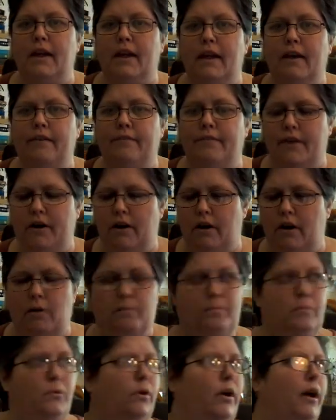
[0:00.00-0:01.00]
if there are
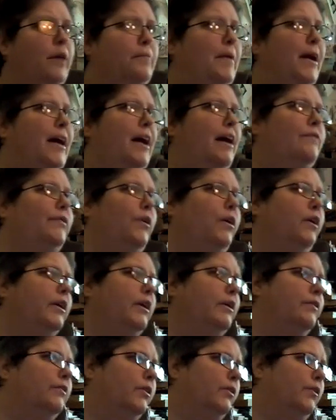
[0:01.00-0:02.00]
more. I may have
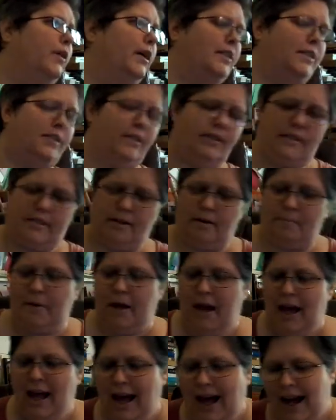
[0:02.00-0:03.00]
already requested some.
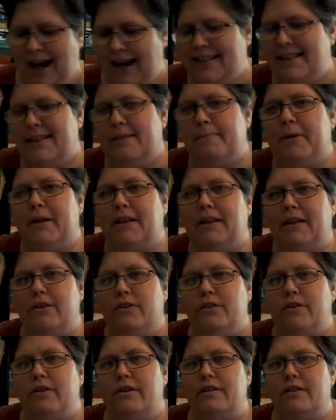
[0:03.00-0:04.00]
I typically
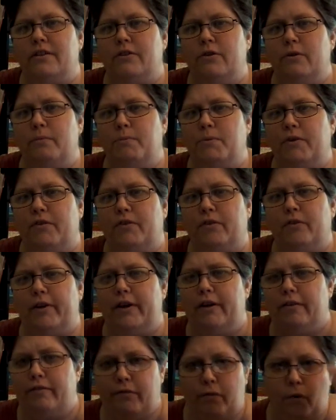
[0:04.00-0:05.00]
do these in groups of
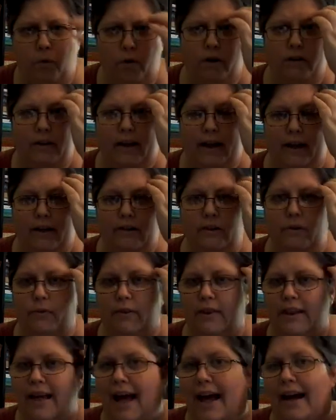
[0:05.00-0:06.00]
3 or 4, like I do
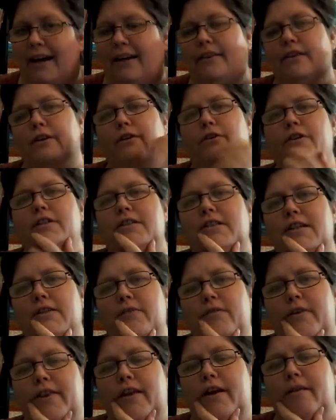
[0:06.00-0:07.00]
with the Agatha Christie
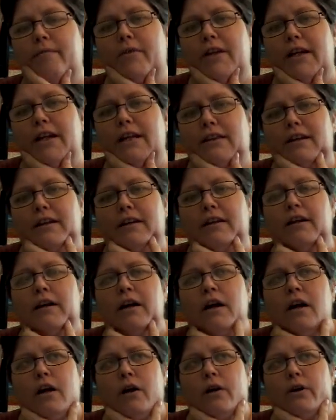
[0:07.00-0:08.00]
with I'm reading the
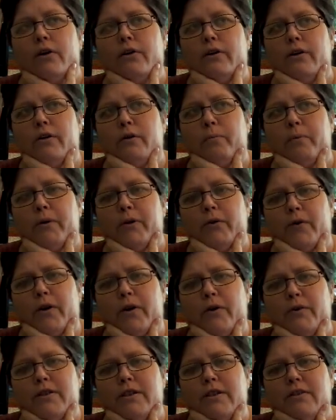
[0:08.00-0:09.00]
Hercule
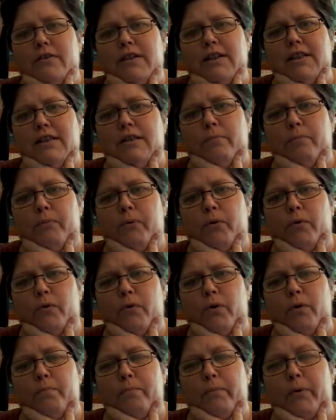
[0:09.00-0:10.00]
Poirot series.
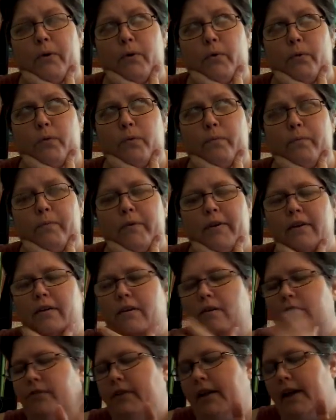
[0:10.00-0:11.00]

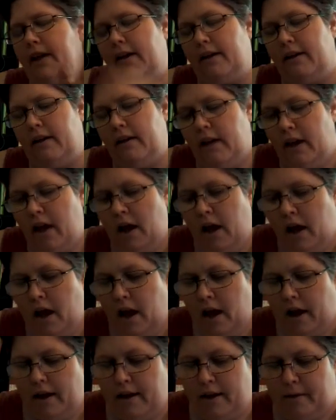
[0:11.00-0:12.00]
I'll forget it.
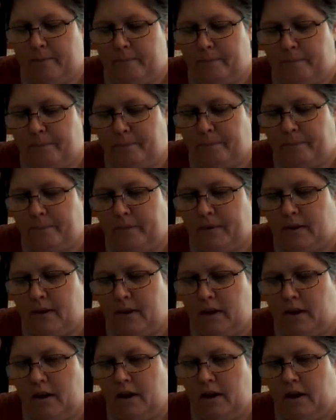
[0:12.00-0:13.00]

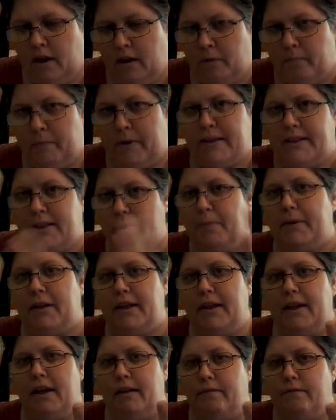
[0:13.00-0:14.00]
But I
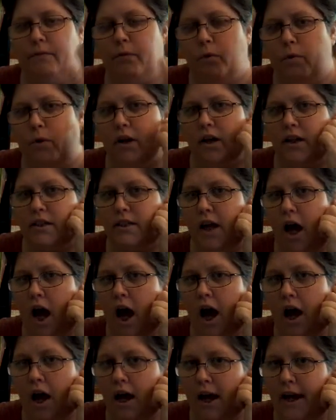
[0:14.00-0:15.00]
typically get 4 at a
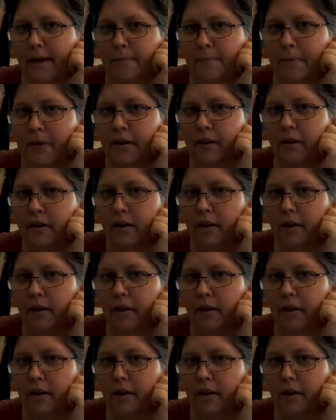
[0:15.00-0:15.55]
time